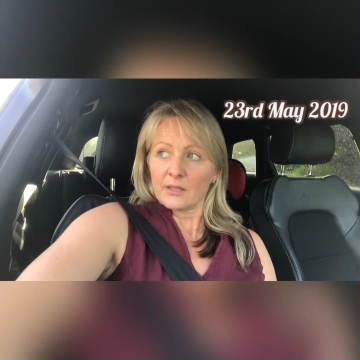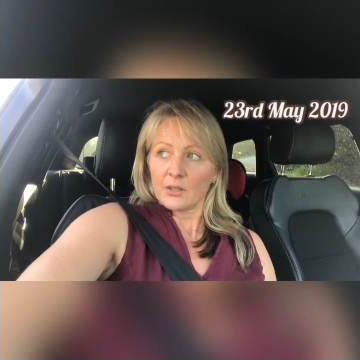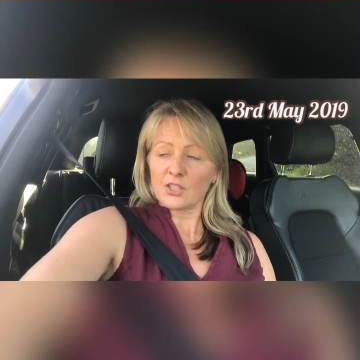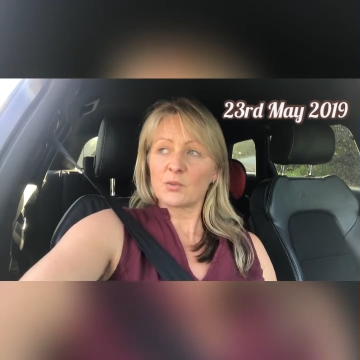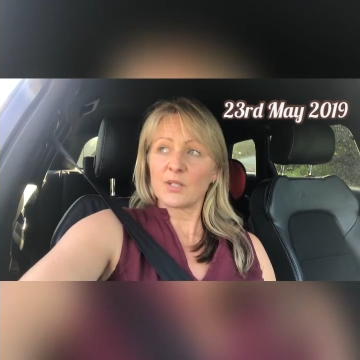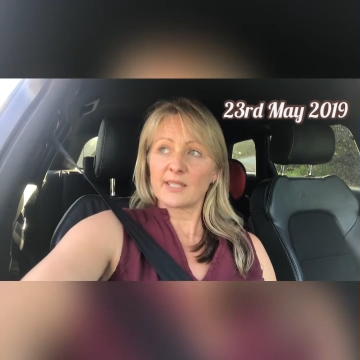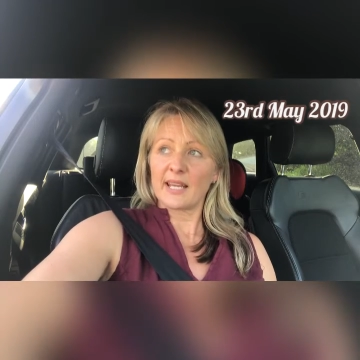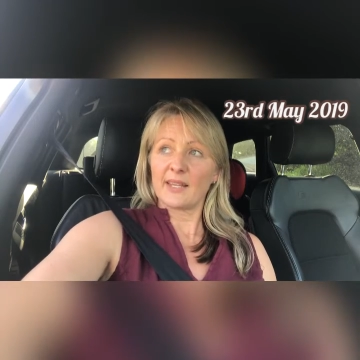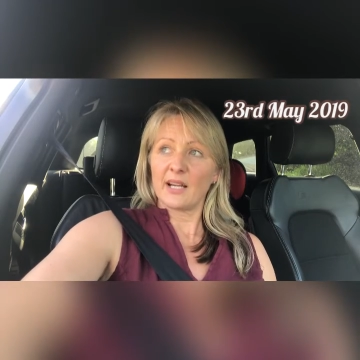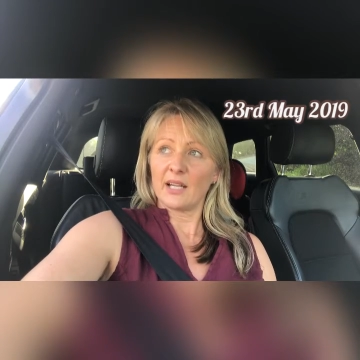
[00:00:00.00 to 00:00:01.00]
just want to
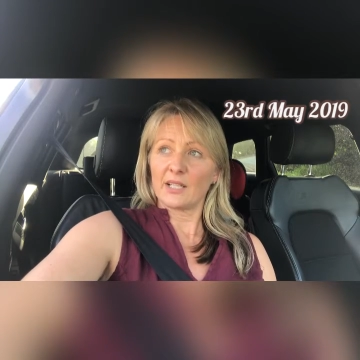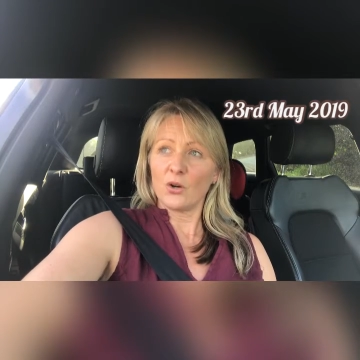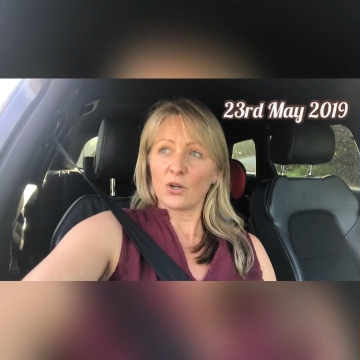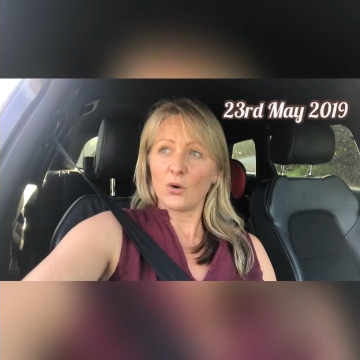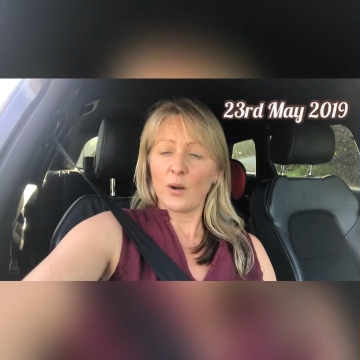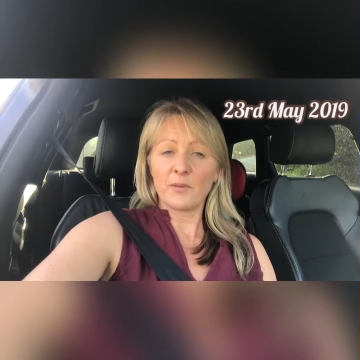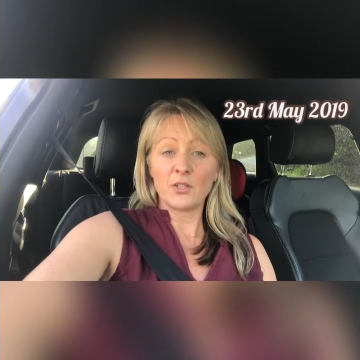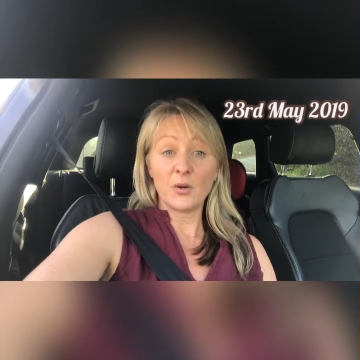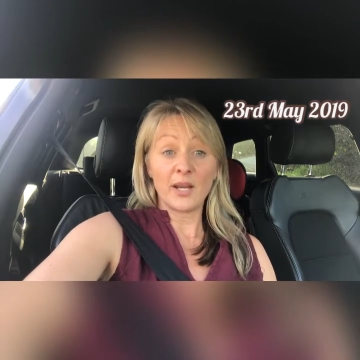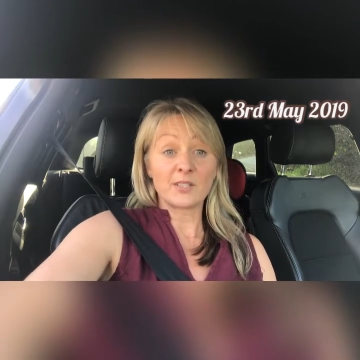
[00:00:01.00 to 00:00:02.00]
say that I got caught up in the
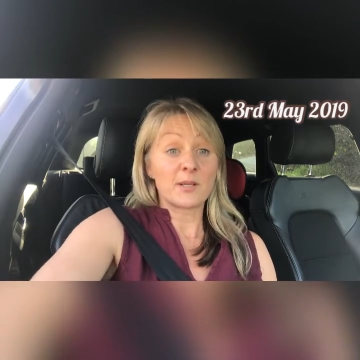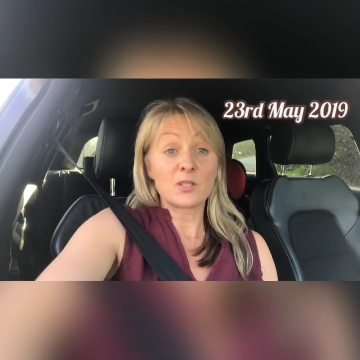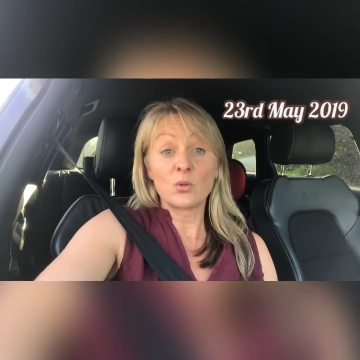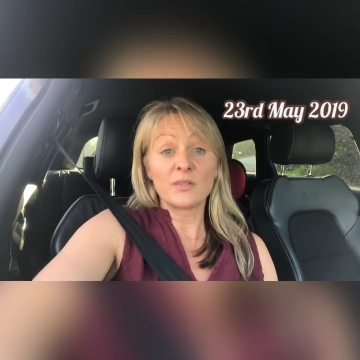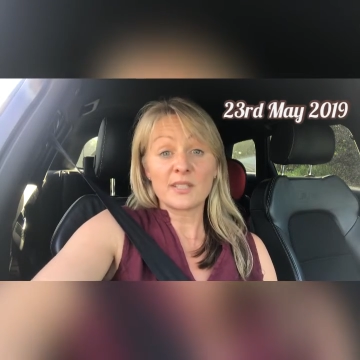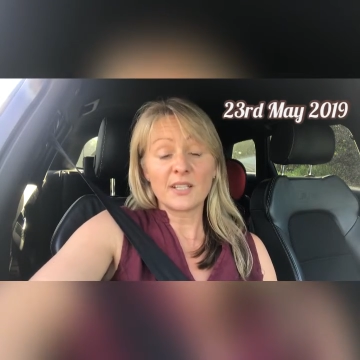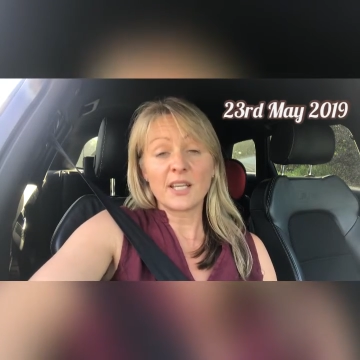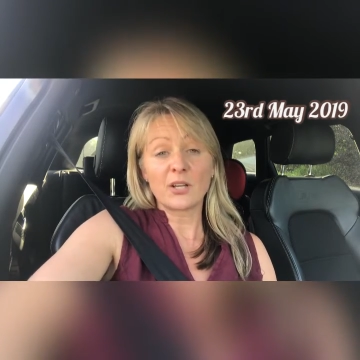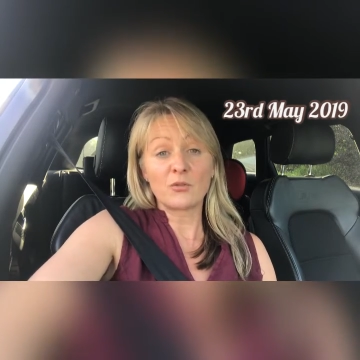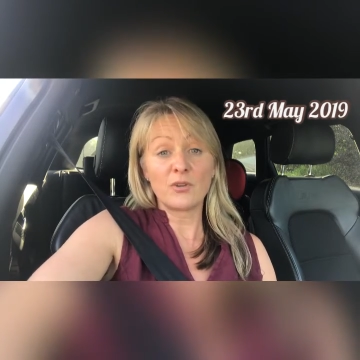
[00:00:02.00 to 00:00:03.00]
New Age because all of a sudden
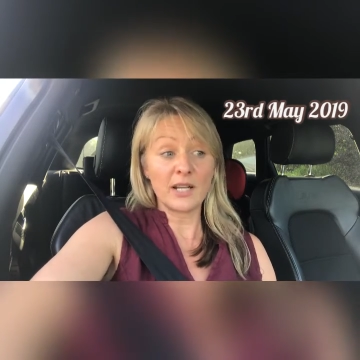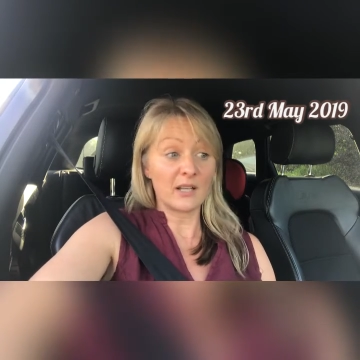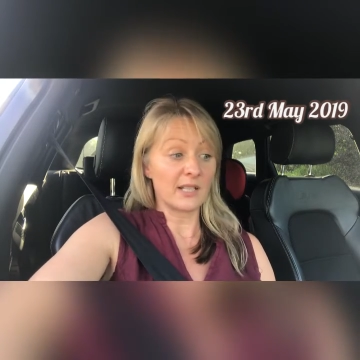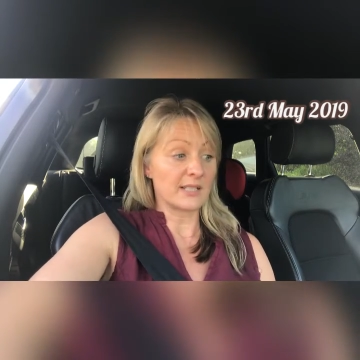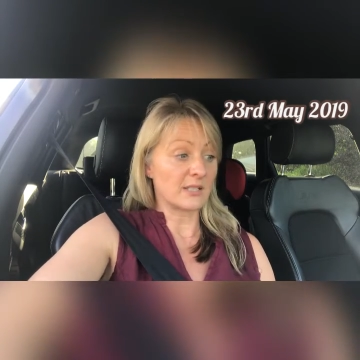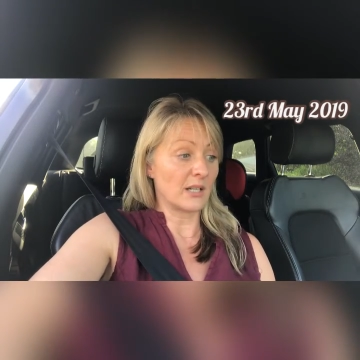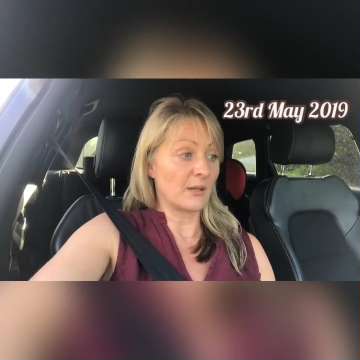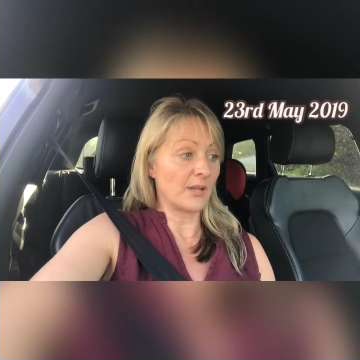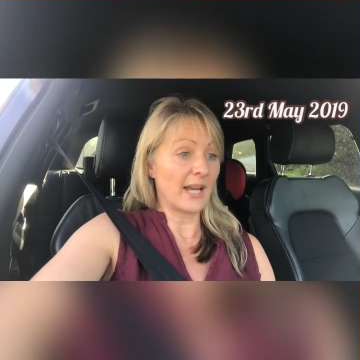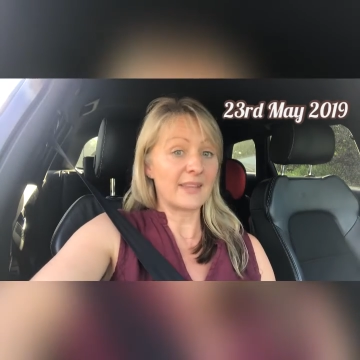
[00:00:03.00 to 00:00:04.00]
I could realise
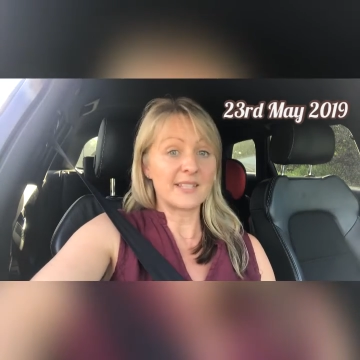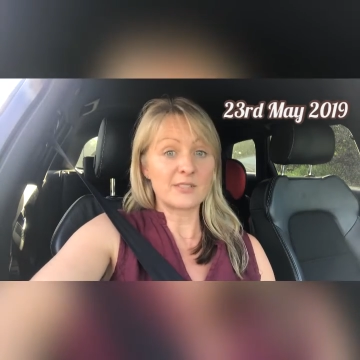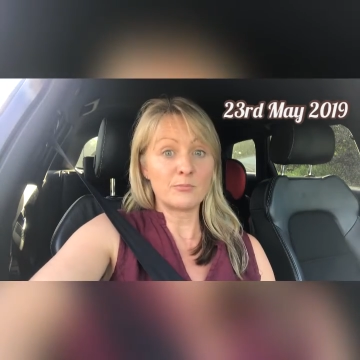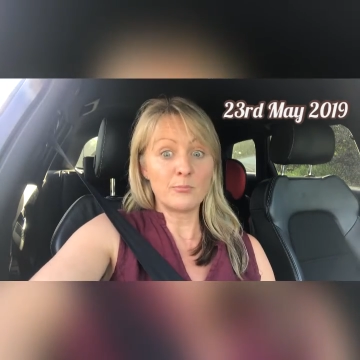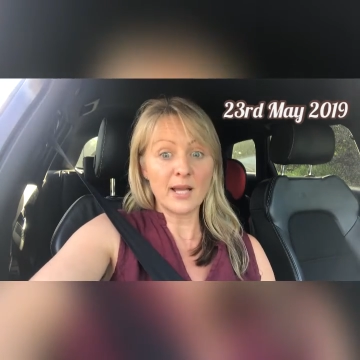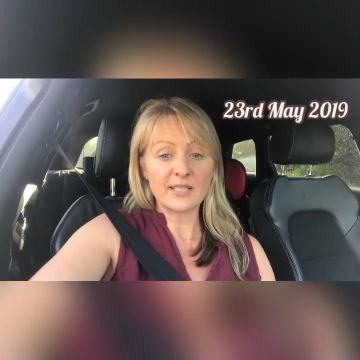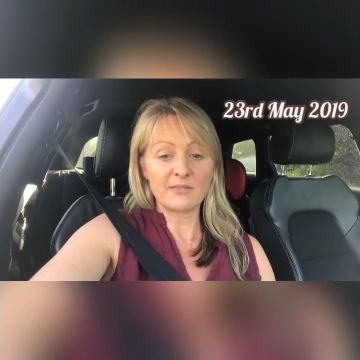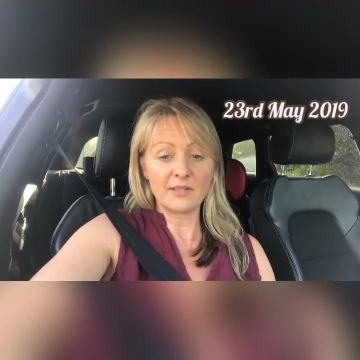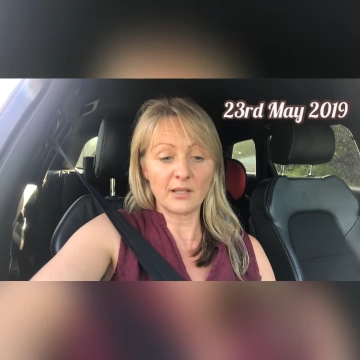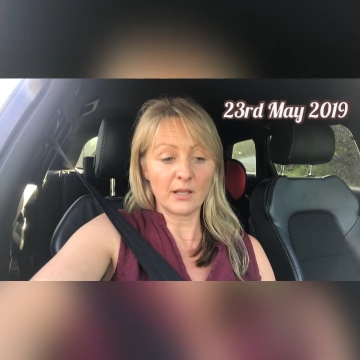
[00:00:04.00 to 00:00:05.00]
that I had this
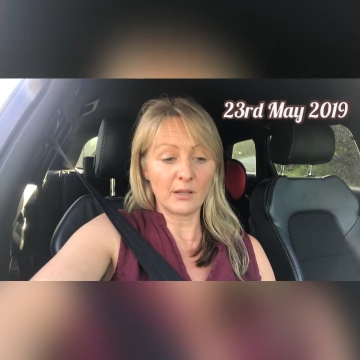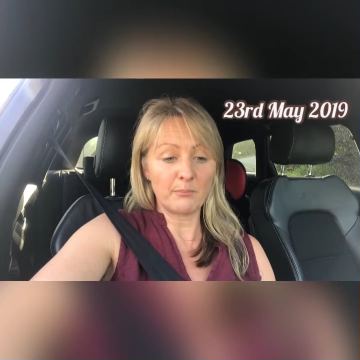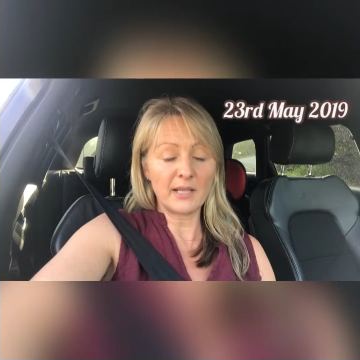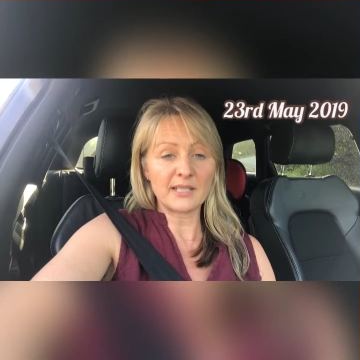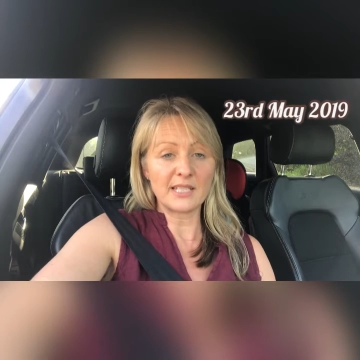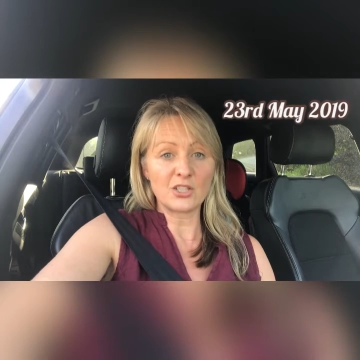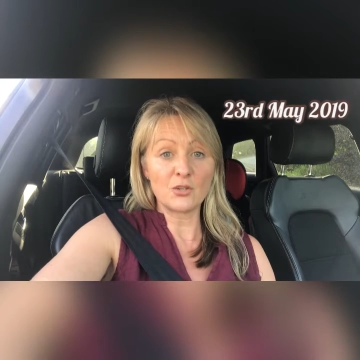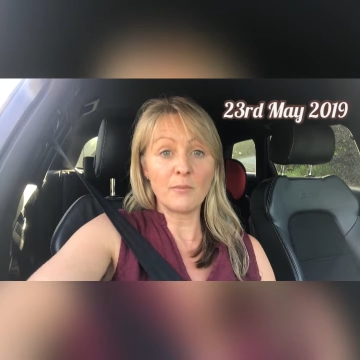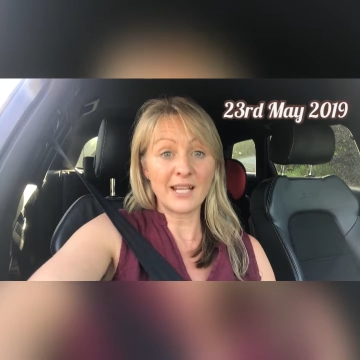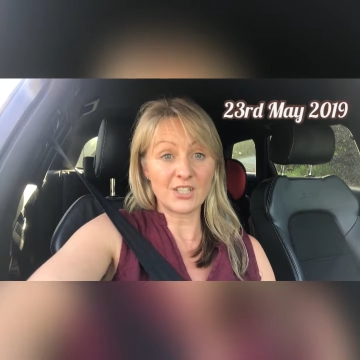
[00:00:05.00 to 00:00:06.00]
massive ability to do
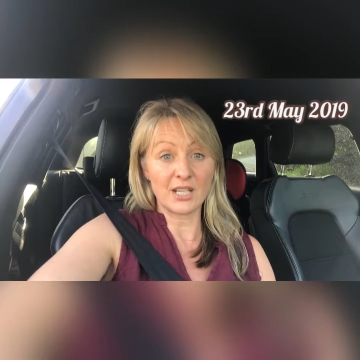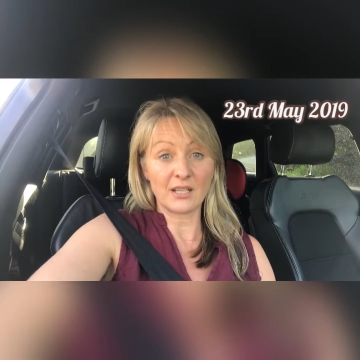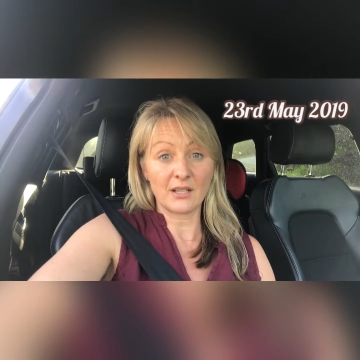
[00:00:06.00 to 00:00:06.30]
magic.